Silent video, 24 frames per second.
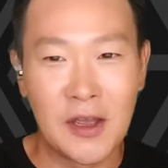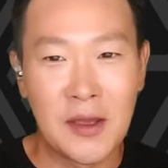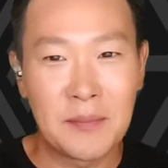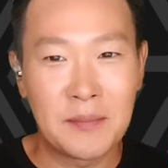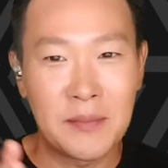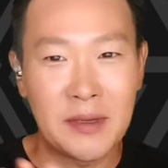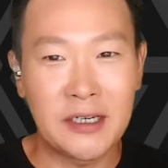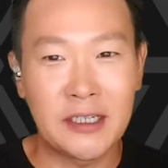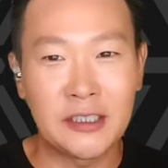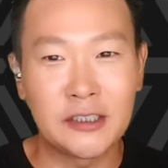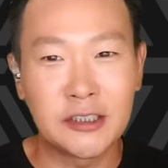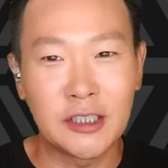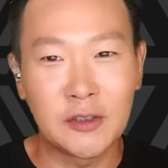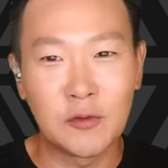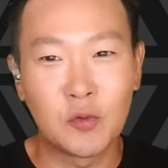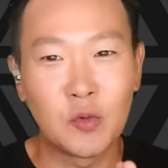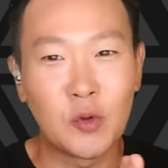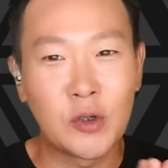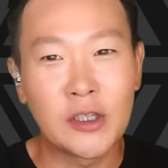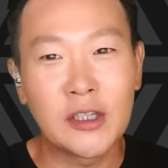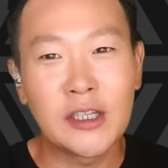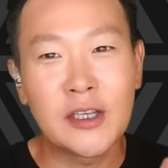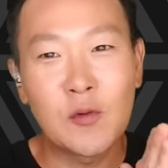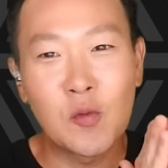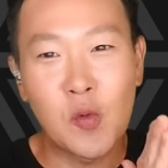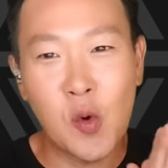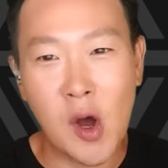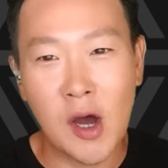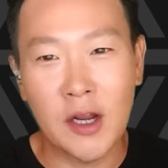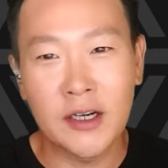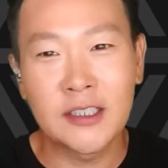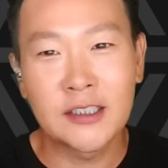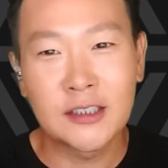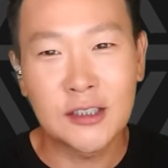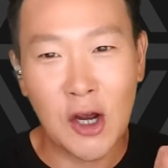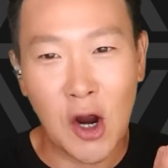Min Hee-jin really
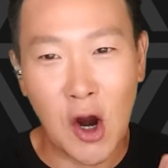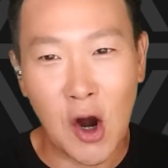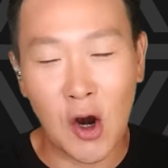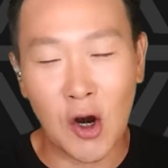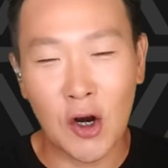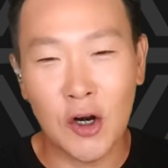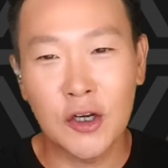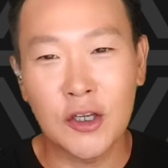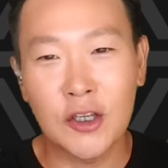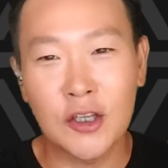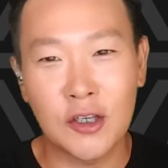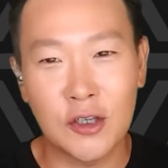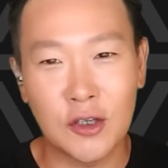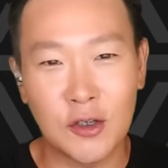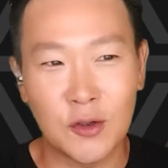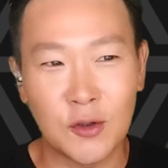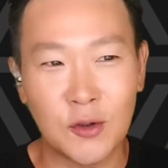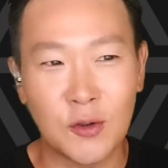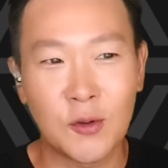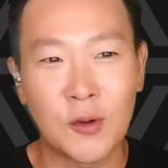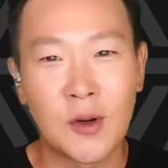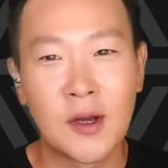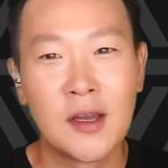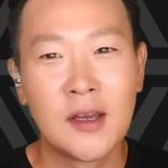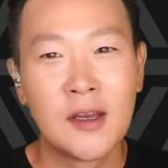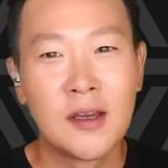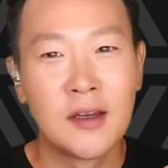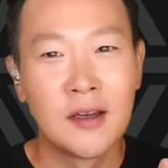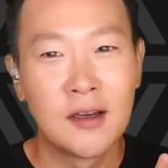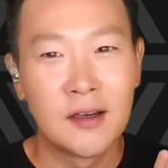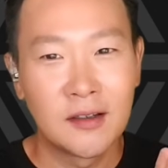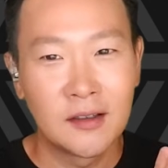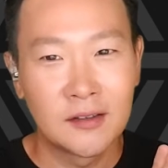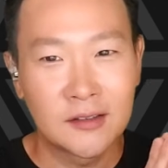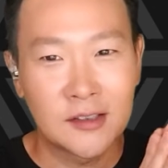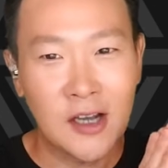wanted to argue
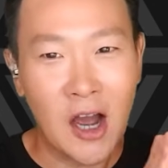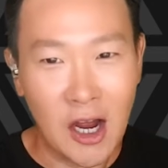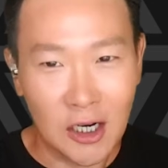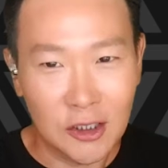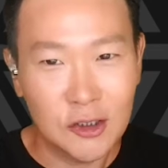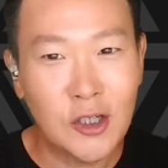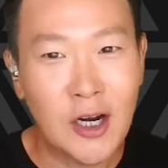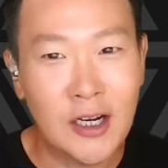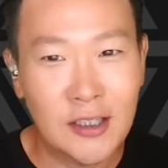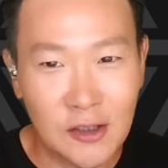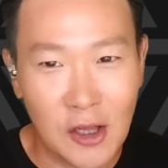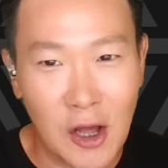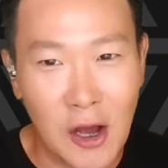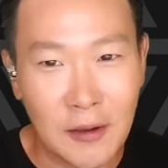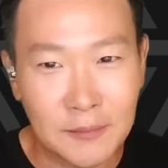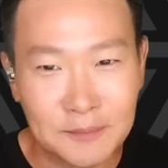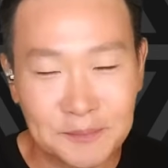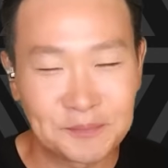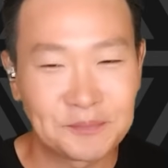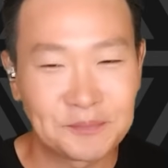contract law.